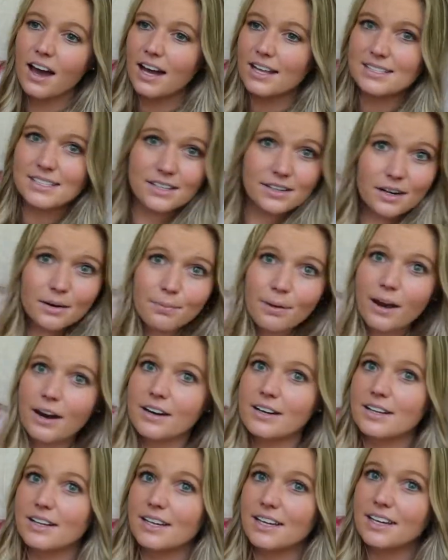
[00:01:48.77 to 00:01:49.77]
a dinner
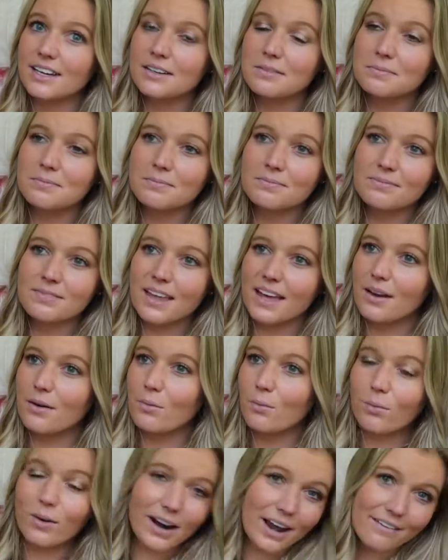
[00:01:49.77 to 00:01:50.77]
party,
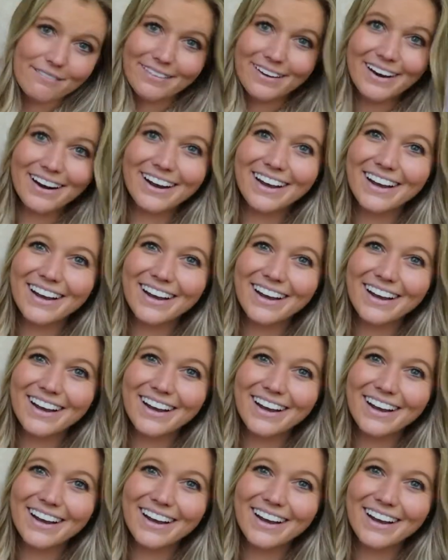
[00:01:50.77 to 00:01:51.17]
whatever.